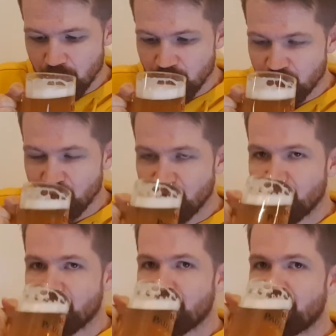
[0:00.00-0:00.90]

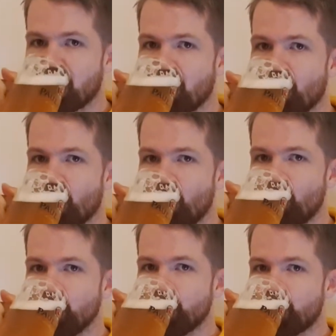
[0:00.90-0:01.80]

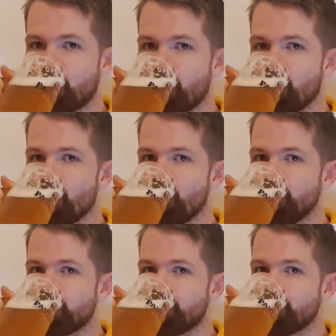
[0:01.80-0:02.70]

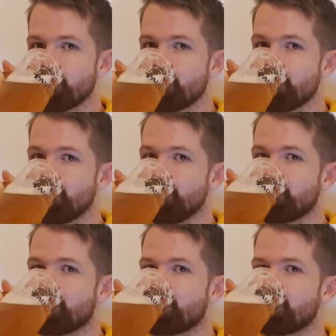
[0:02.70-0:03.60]

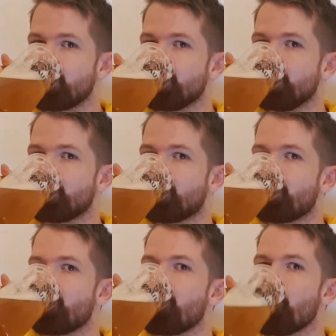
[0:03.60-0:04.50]

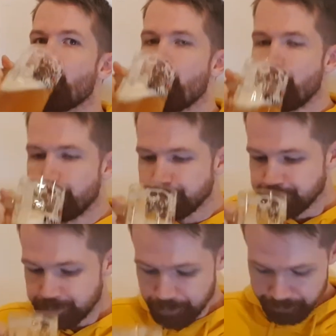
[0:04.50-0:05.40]

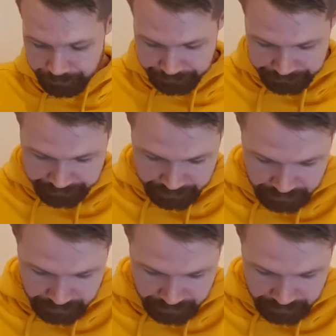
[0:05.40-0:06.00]
(silence)